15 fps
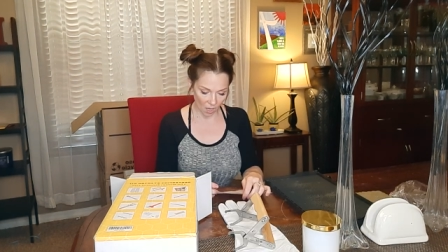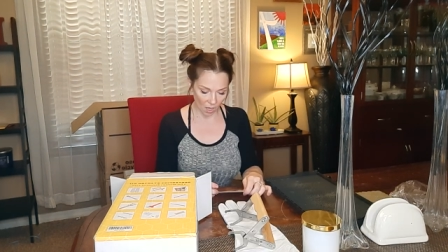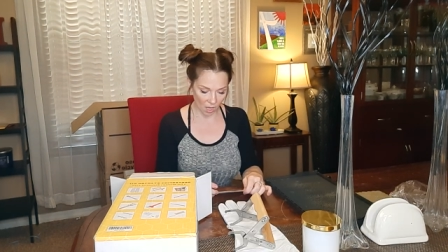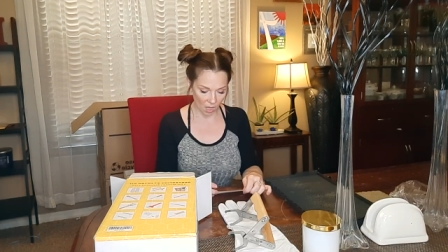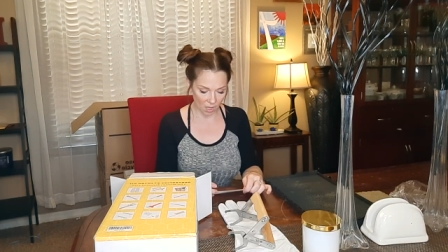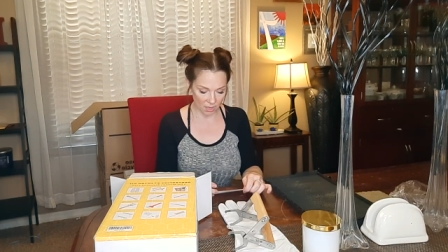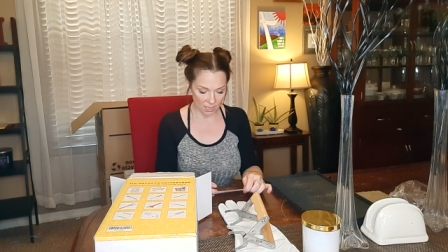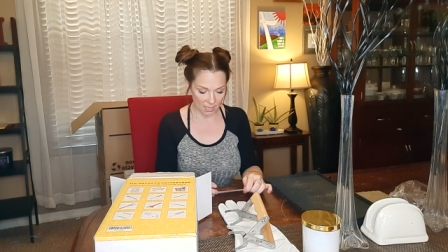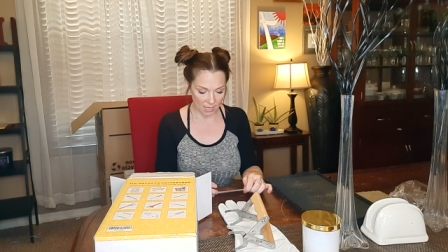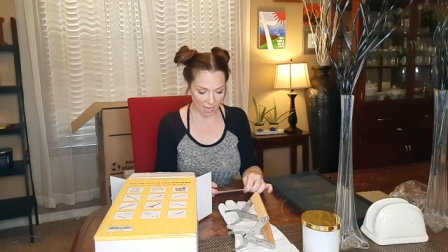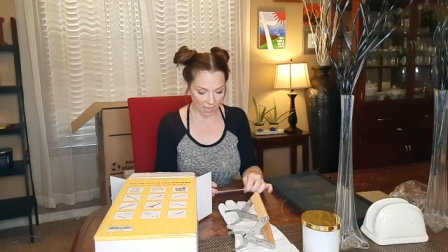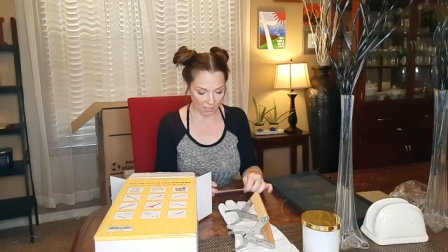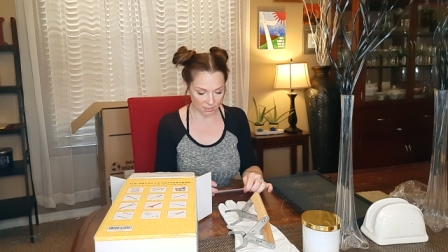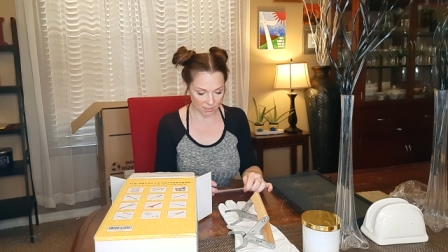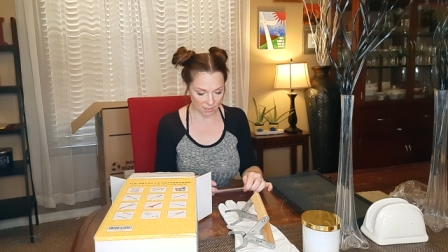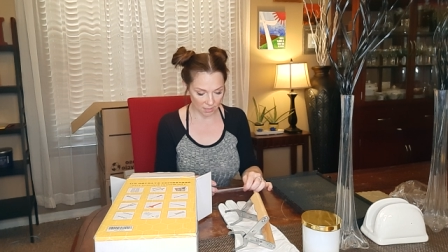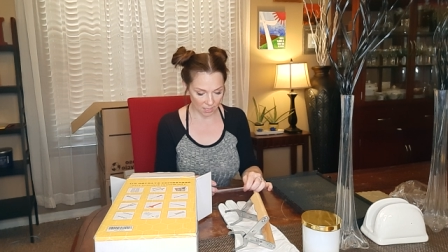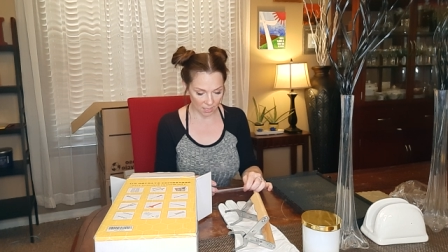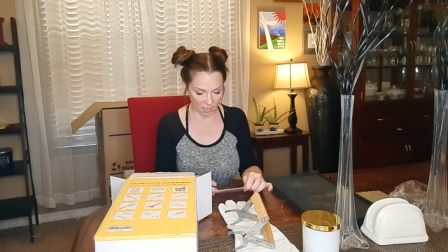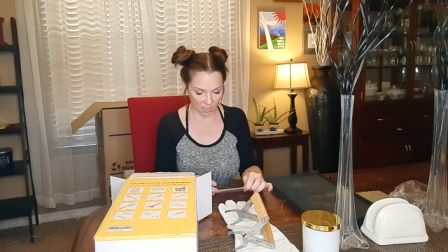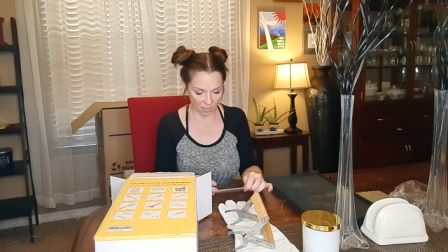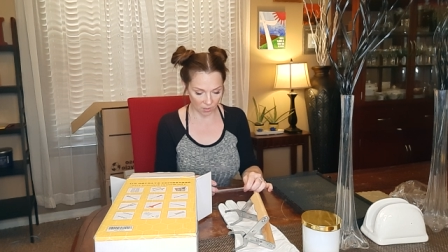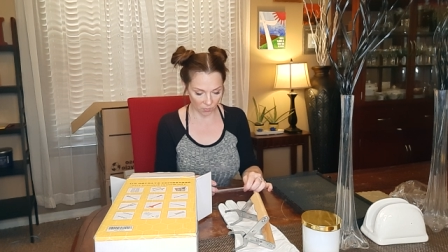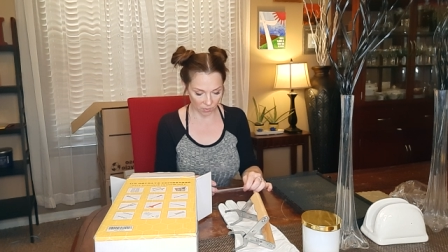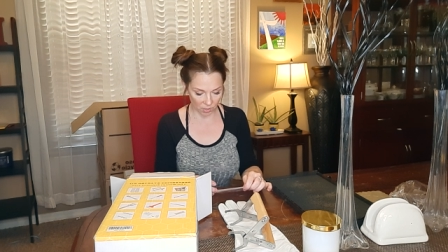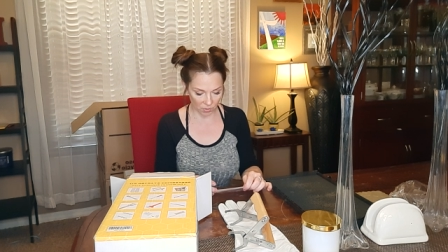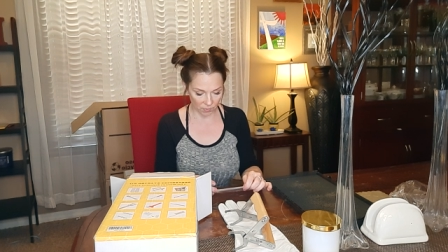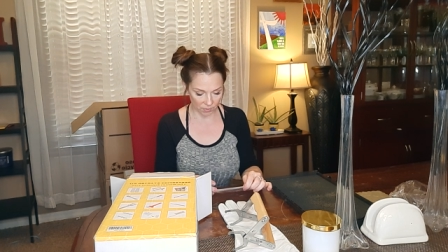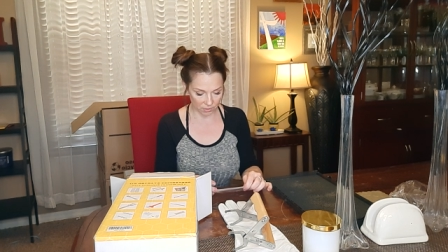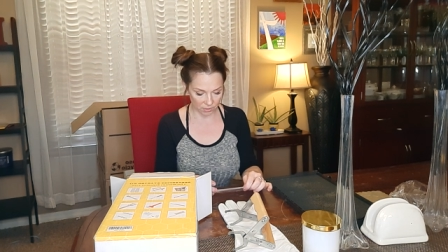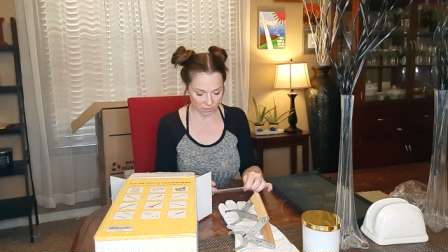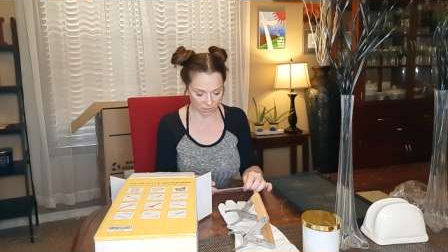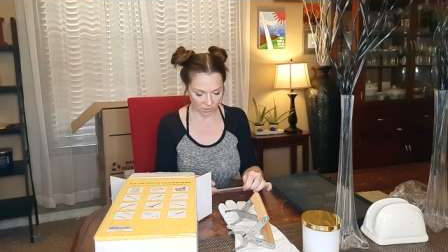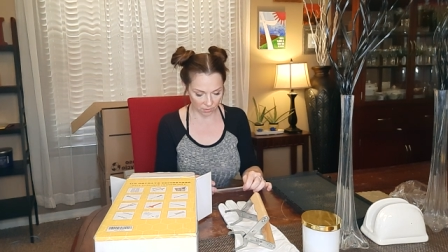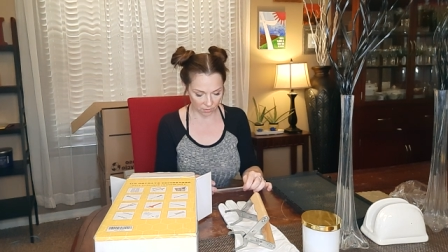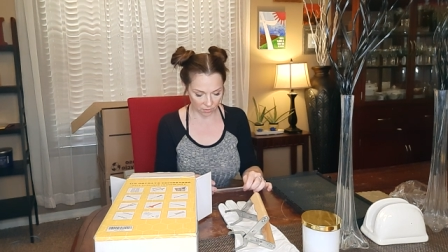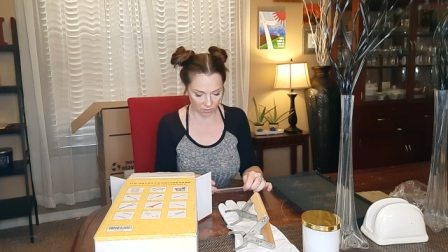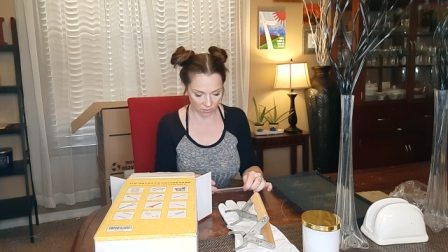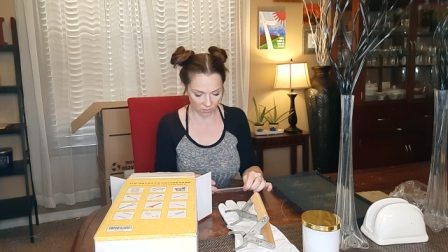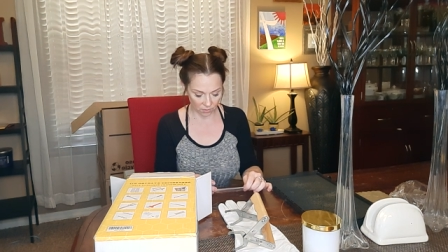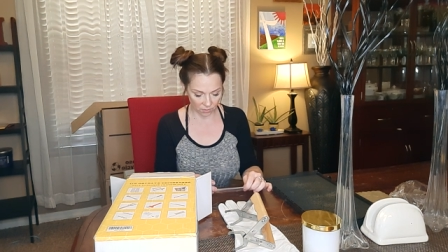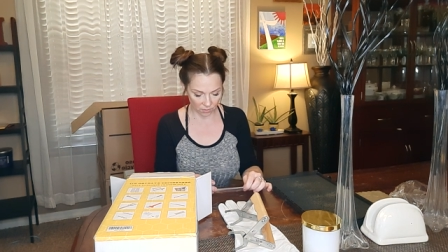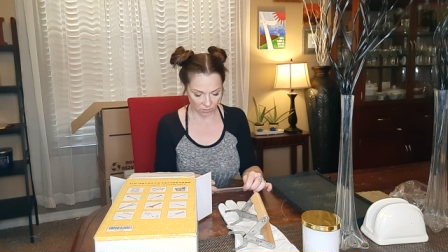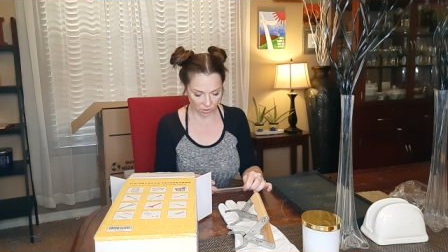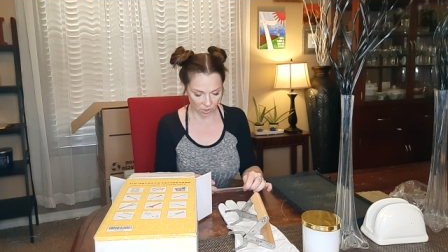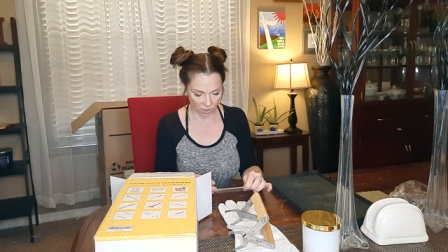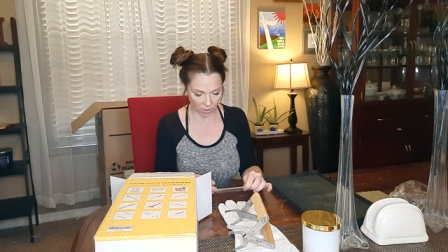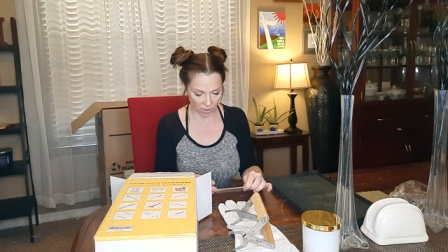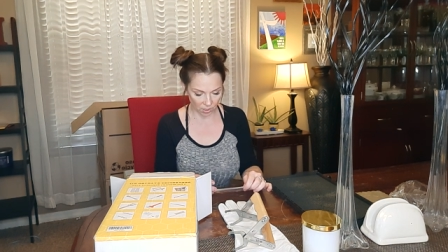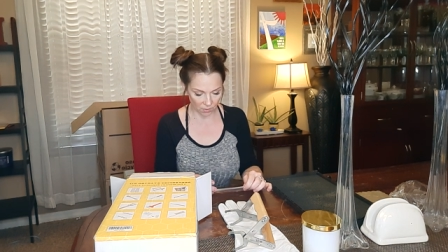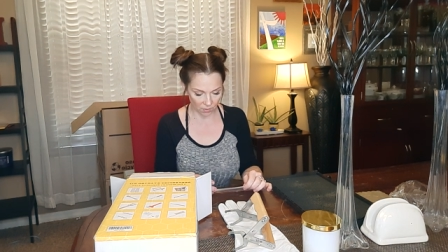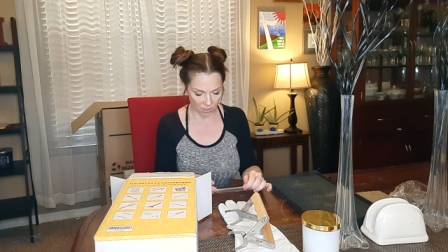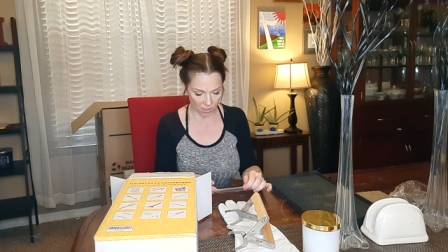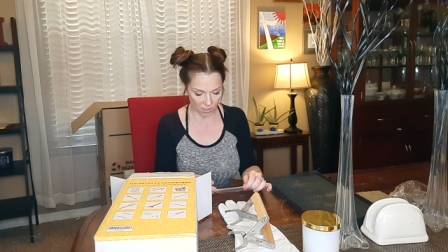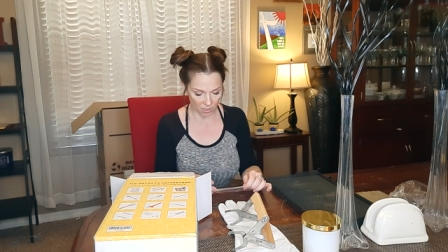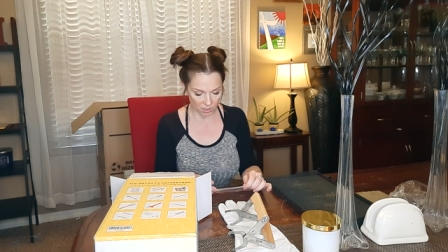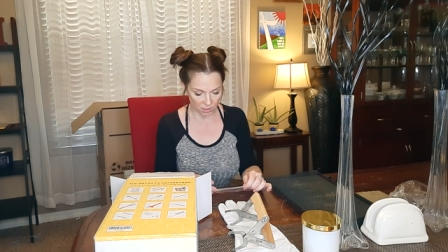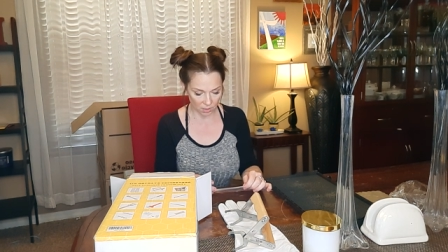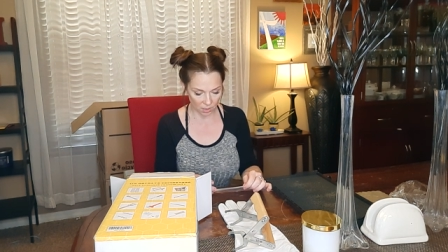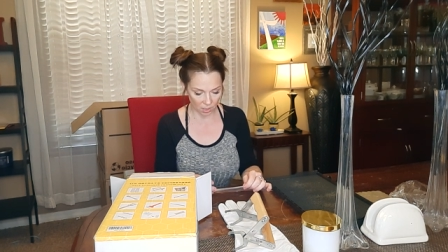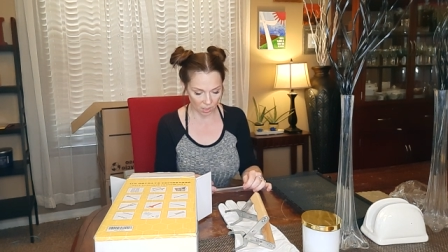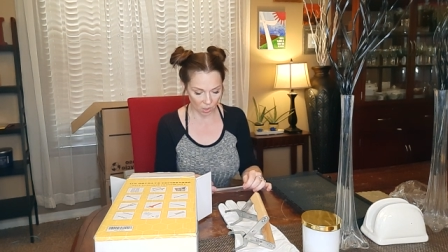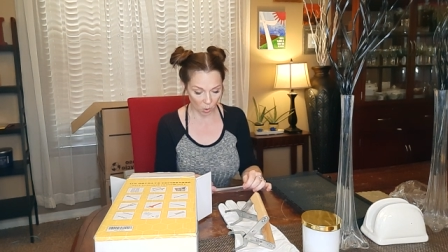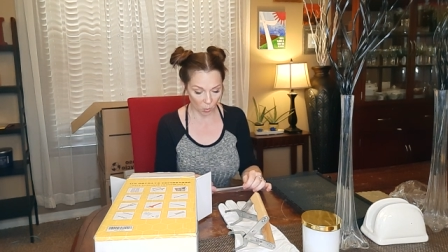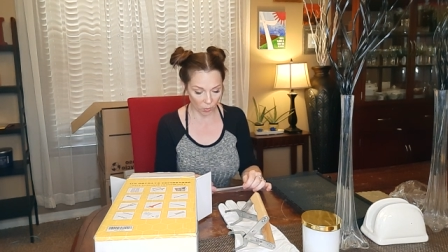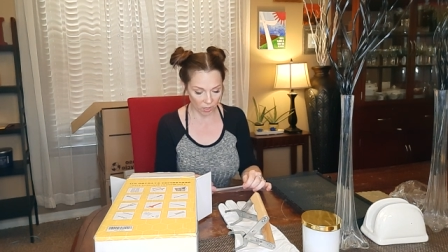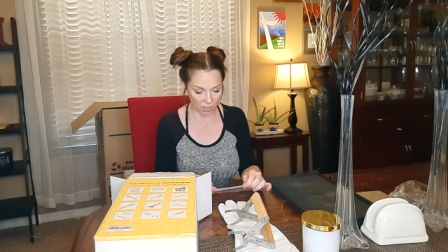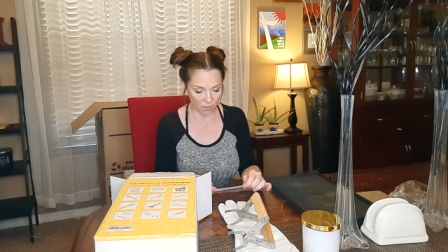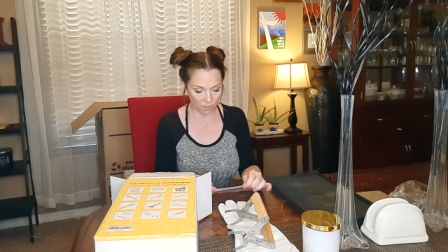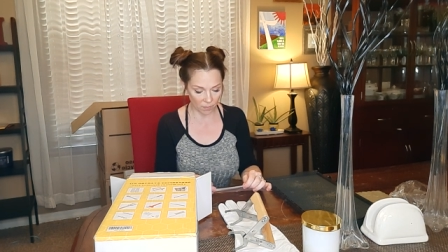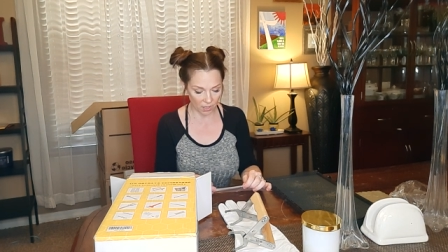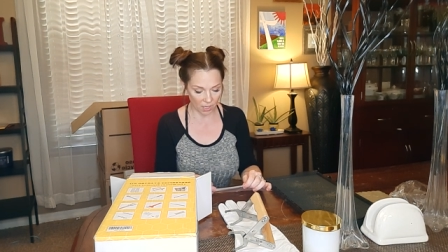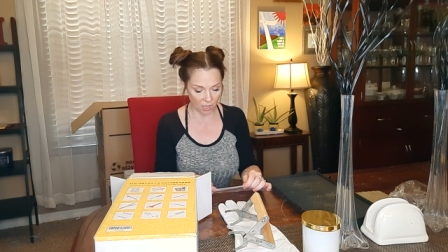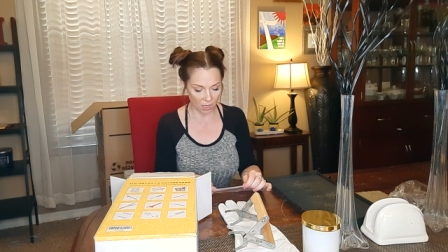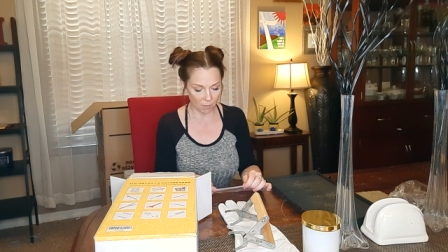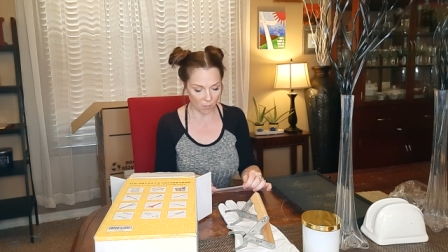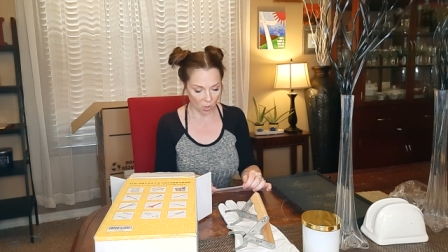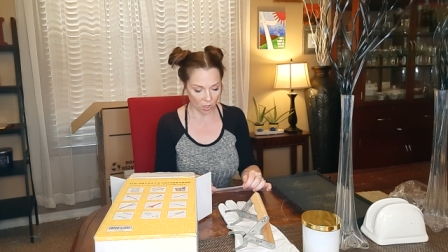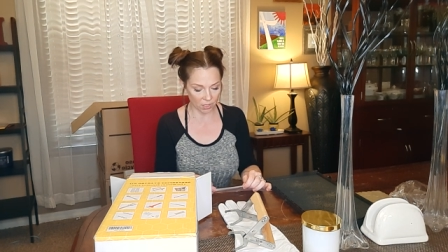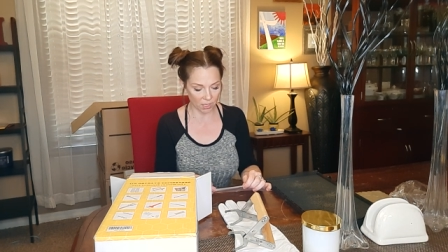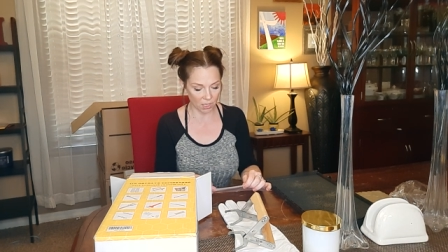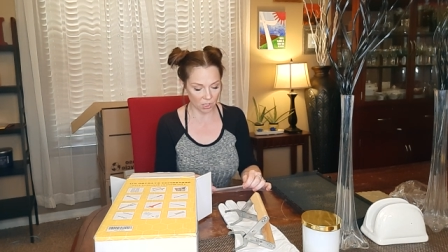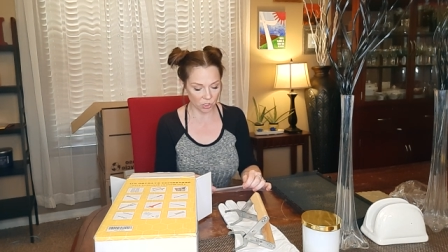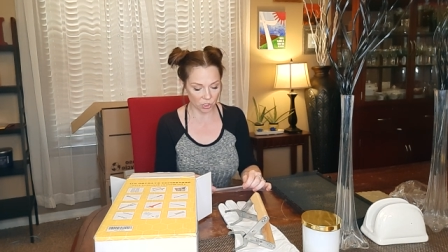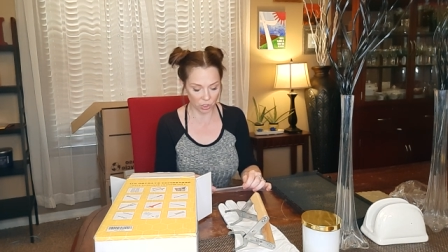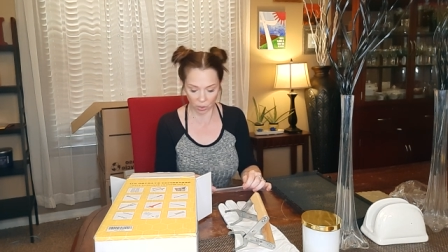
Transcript: Uh, the next thing we're going to show you is the Queen Bee Marking